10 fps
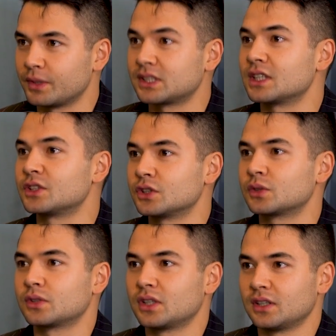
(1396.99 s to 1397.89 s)
Basically
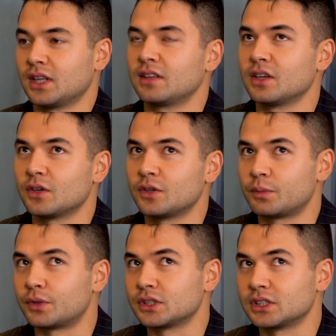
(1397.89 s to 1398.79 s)
just that the
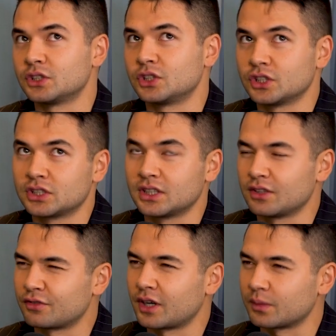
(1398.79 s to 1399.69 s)
other person is just
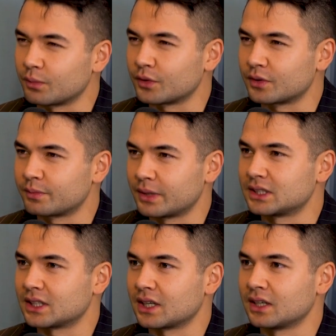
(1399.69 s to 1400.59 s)
in the fight mode,
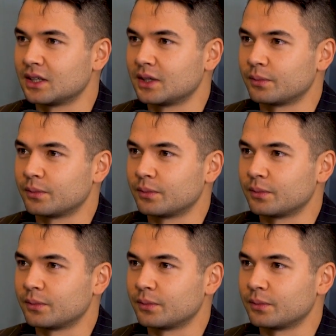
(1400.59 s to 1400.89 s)
basically.